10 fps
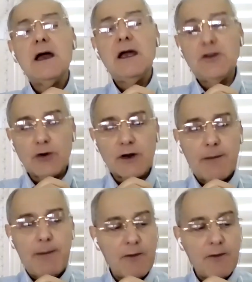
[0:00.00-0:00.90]
he talked
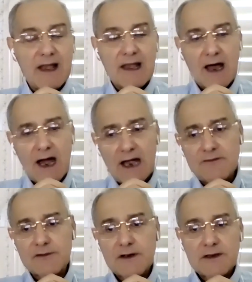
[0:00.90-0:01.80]
about the
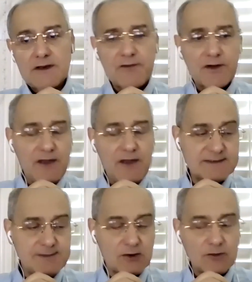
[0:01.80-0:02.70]
life, different
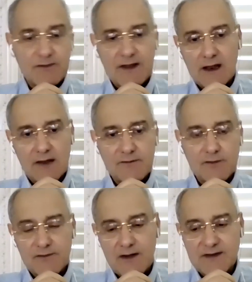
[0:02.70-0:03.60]
aspect of the life
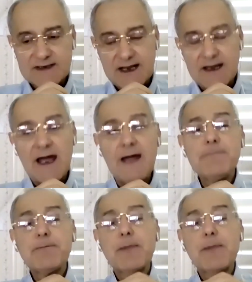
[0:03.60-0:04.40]
of Avicenna,